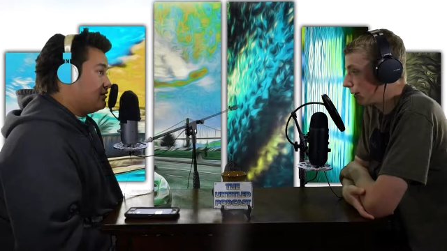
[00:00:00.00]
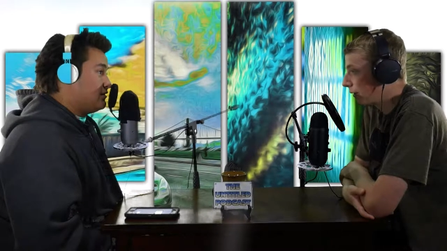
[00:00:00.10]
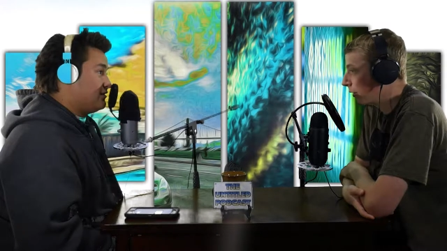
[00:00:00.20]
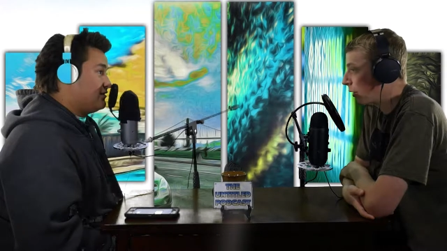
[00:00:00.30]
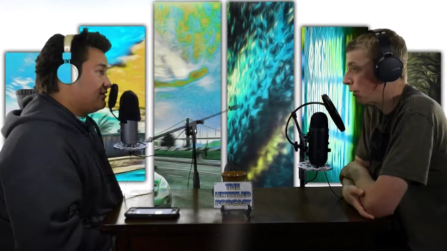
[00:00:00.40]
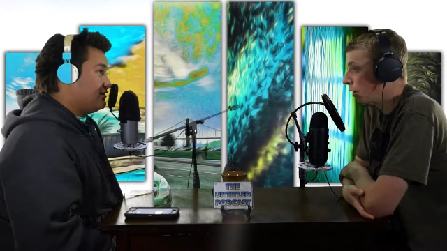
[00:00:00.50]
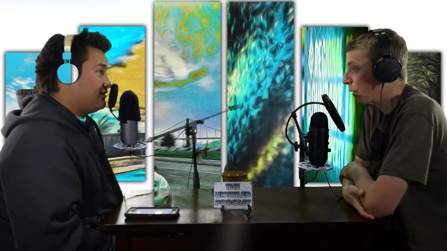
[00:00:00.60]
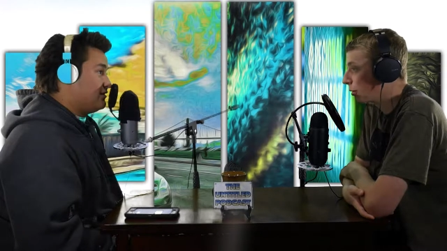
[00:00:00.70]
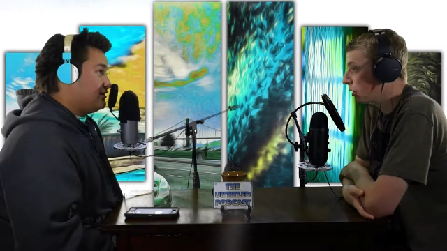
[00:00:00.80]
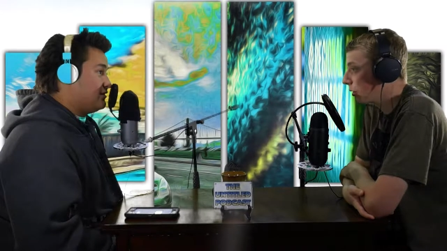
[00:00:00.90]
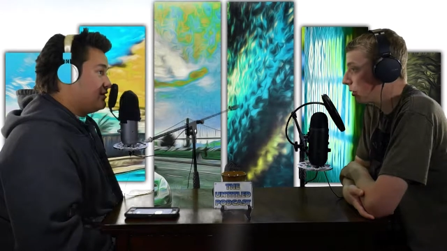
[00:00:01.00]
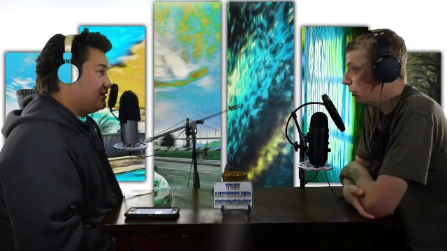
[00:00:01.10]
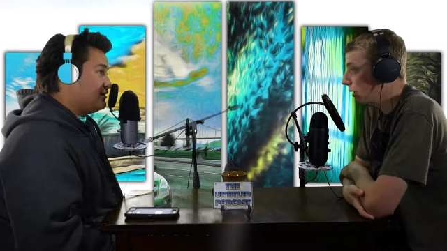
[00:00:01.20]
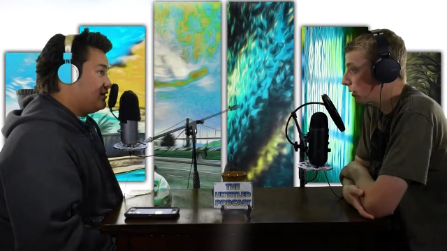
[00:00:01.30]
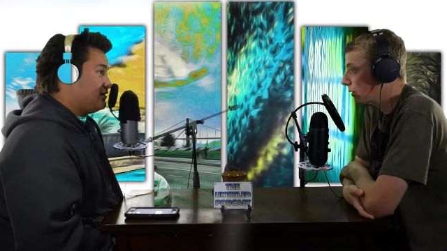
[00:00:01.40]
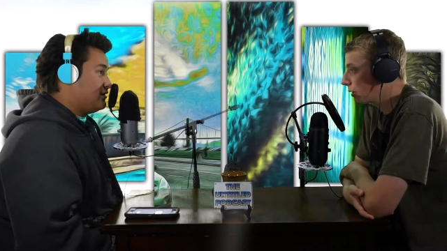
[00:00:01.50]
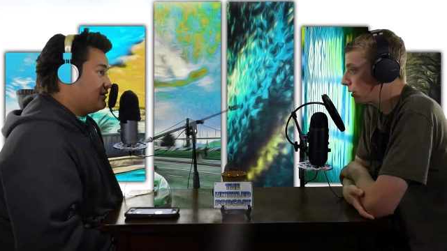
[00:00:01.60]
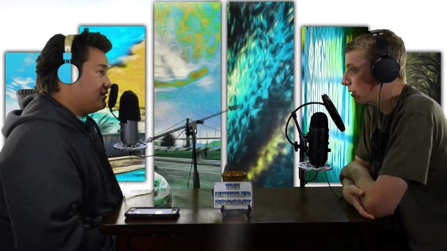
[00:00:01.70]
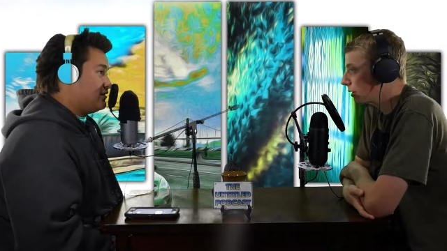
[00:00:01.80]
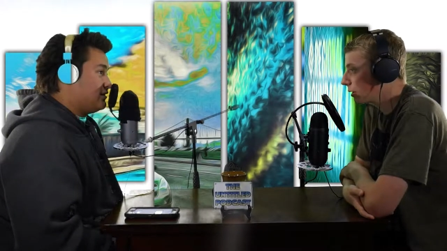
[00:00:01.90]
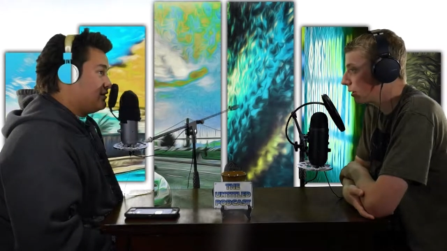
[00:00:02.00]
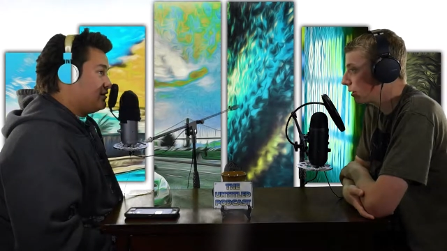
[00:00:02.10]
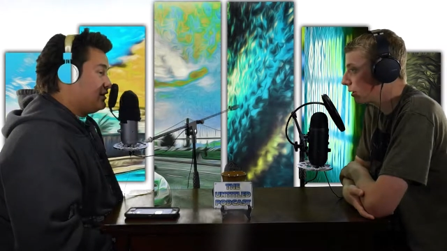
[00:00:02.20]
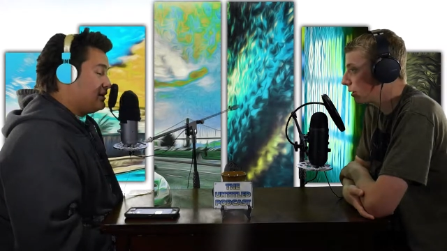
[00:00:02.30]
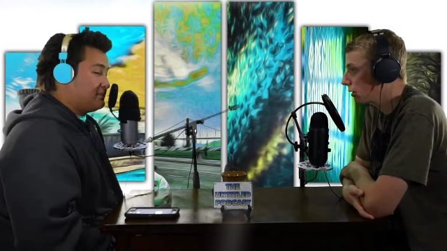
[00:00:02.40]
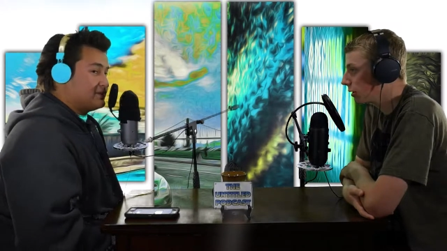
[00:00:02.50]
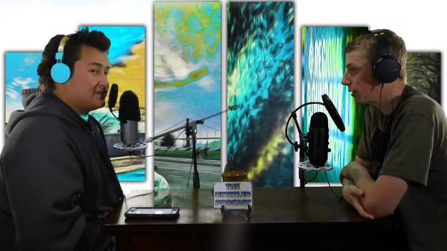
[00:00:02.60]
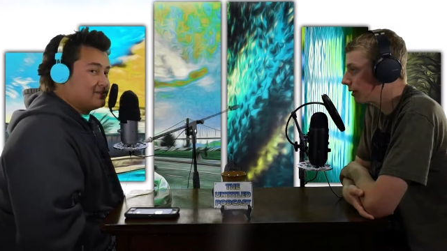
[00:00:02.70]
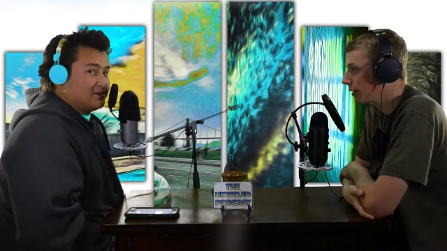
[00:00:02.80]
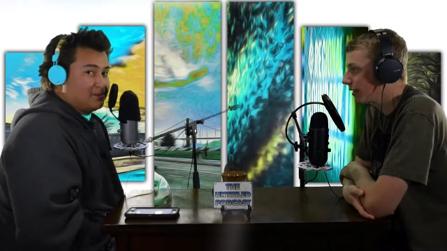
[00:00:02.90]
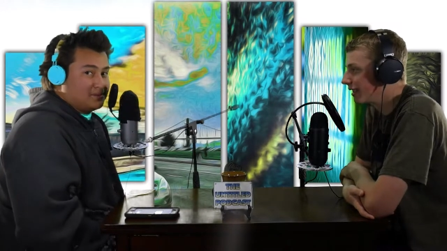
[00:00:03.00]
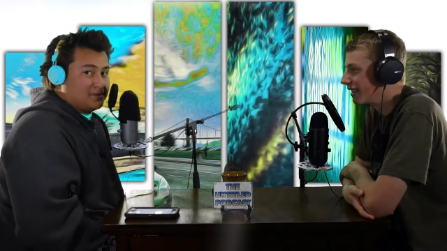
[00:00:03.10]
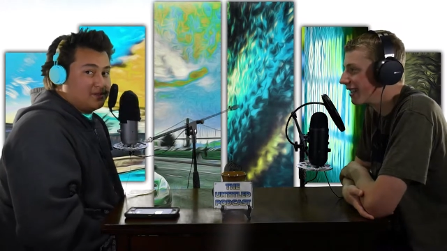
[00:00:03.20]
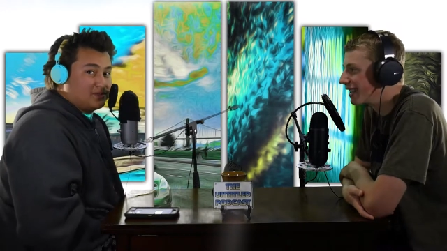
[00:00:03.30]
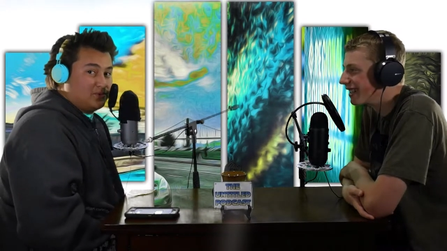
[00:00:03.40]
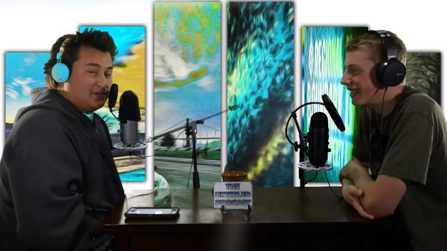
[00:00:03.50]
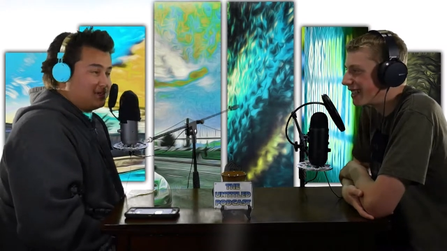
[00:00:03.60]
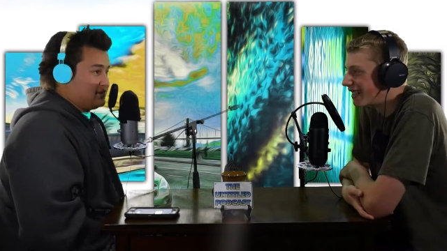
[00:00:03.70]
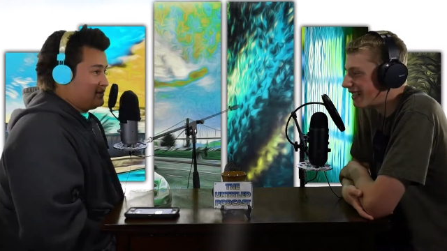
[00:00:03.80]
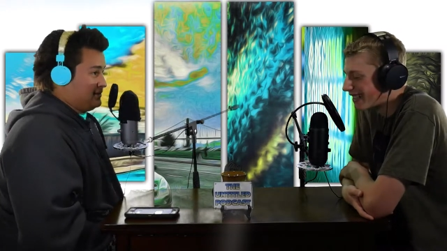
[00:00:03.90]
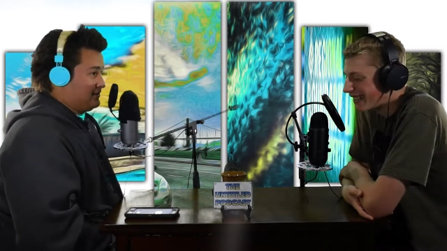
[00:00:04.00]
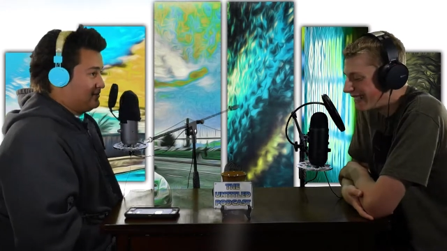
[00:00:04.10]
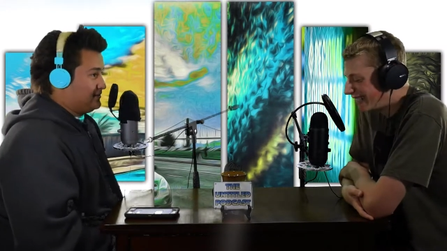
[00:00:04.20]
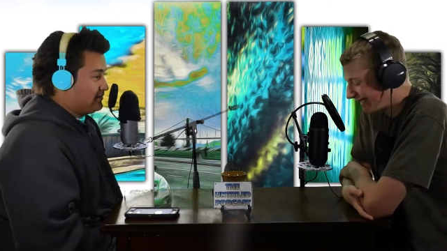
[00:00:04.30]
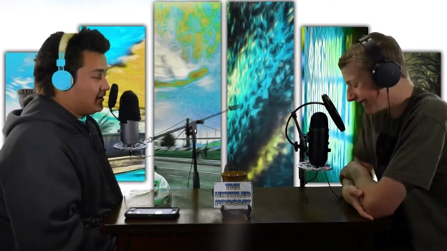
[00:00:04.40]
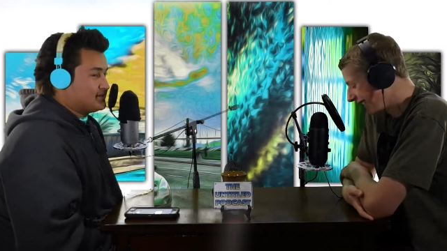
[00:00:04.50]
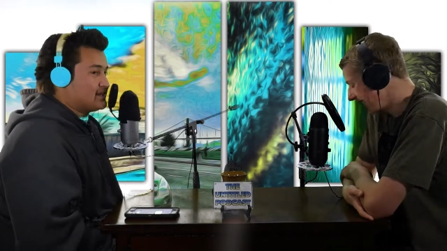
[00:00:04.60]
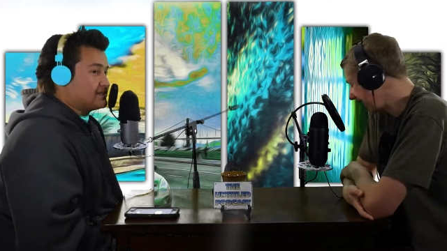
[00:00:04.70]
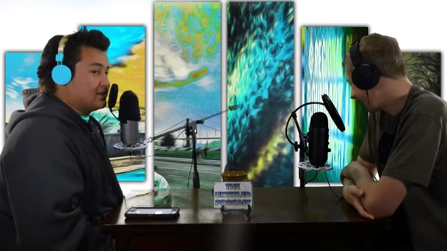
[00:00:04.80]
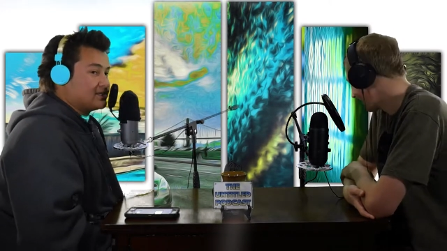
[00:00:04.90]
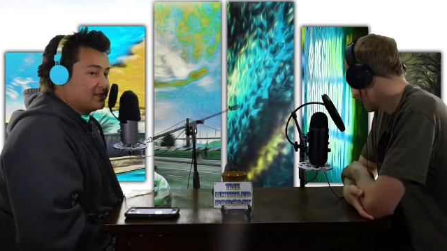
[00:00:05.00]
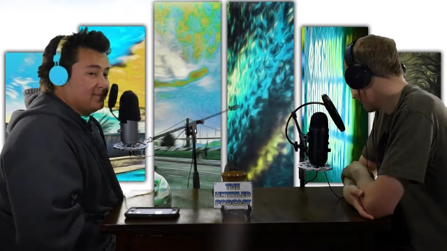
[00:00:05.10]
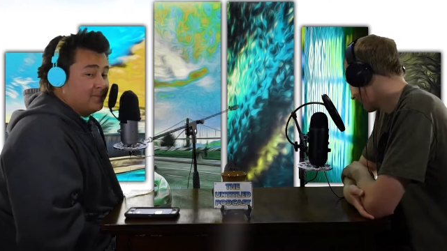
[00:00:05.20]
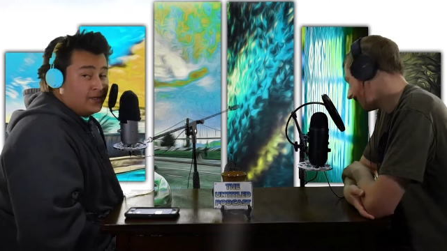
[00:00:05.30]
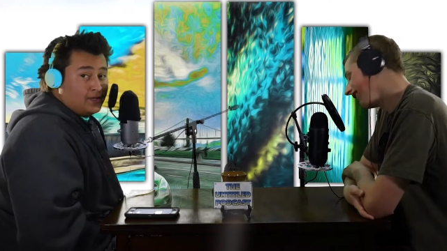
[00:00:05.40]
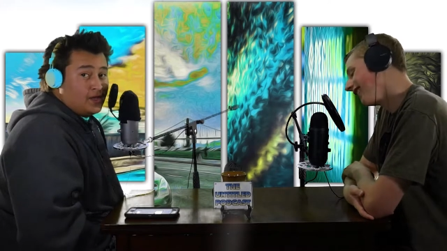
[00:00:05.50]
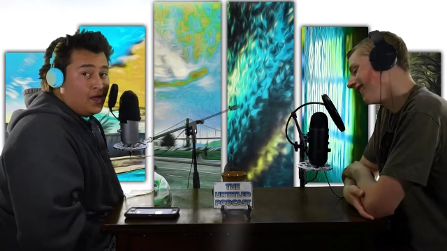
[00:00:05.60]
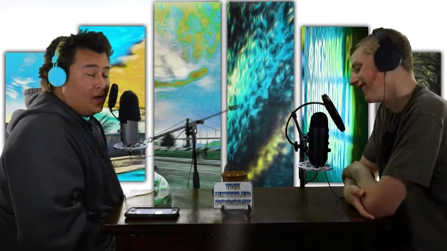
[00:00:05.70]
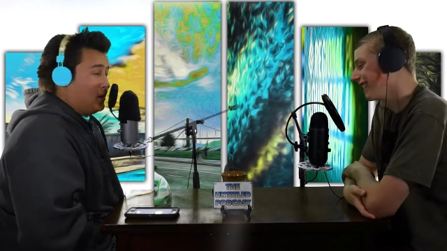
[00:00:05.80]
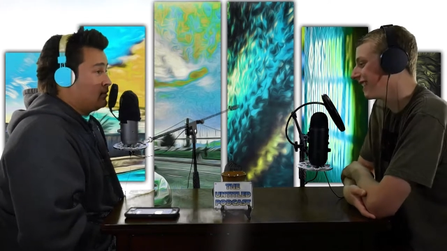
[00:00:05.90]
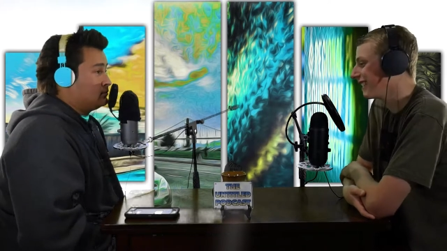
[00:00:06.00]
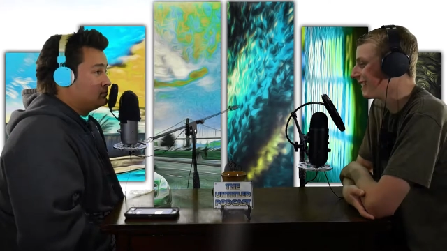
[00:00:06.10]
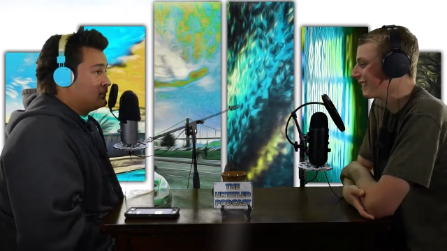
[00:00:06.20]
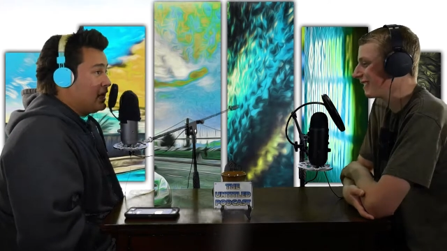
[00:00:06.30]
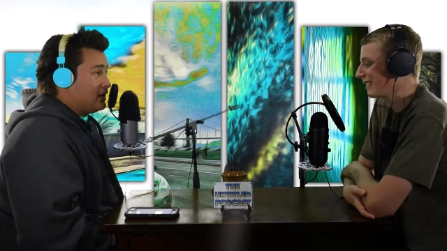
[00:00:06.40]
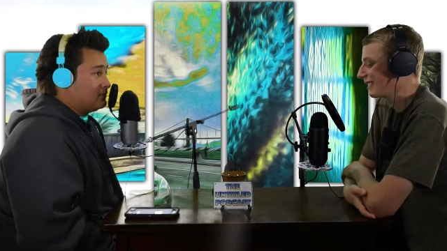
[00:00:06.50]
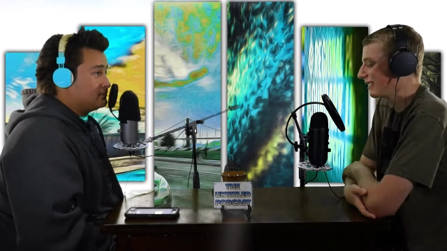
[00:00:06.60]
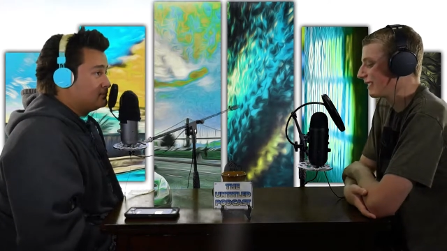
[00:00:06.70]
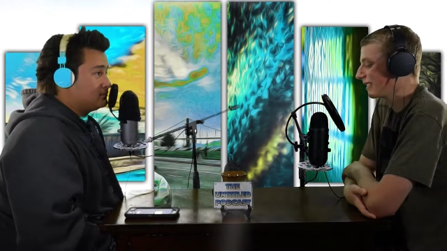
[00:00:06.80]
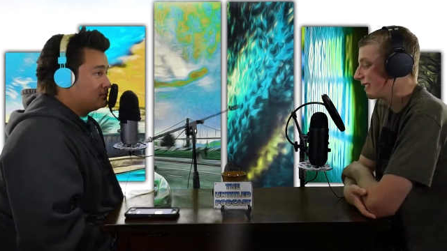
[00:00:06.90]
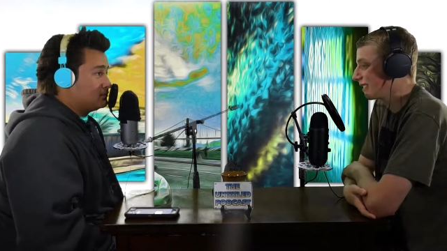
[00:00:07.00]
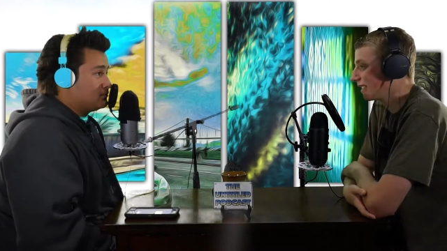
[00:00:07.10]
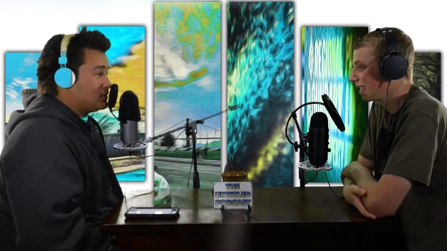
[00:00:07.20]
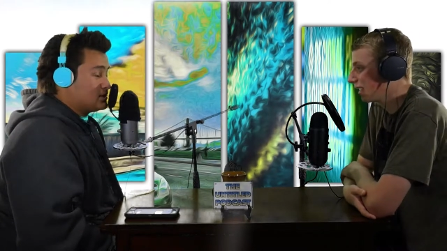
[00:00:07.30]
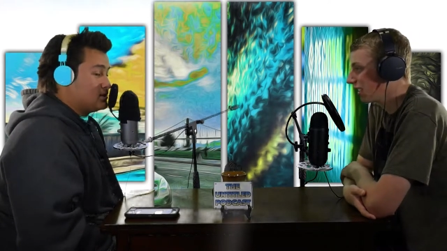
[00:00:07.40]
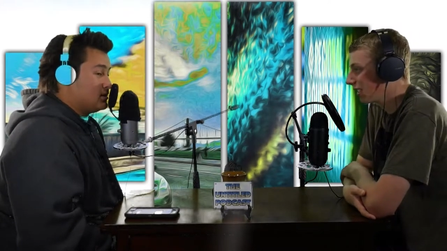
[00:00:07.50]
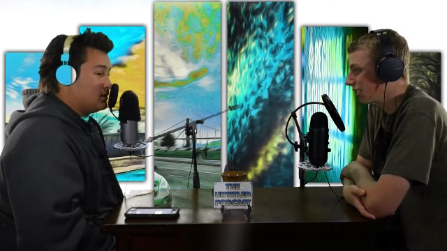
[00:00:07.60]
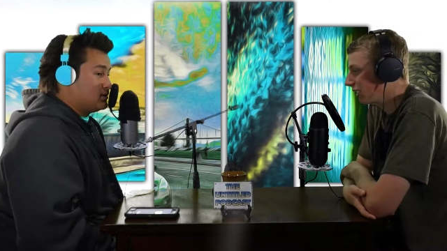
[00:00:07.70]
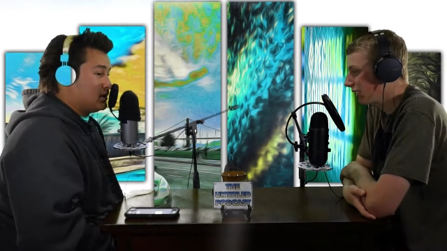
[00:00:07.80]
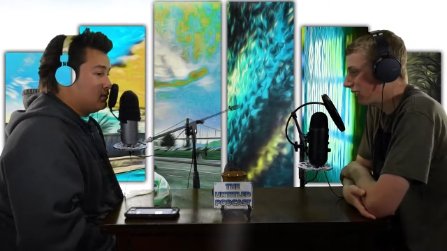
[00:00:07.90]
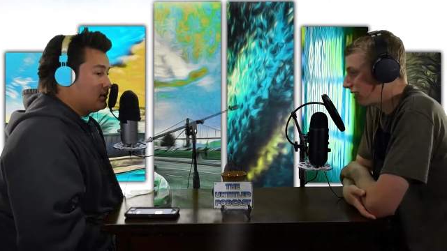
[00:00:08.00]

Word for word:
Speaker 1: No, no episode this week?
Speaker 2: Yep, it says no episode this week. No, it says listen. Um, yeah, this is the Untitled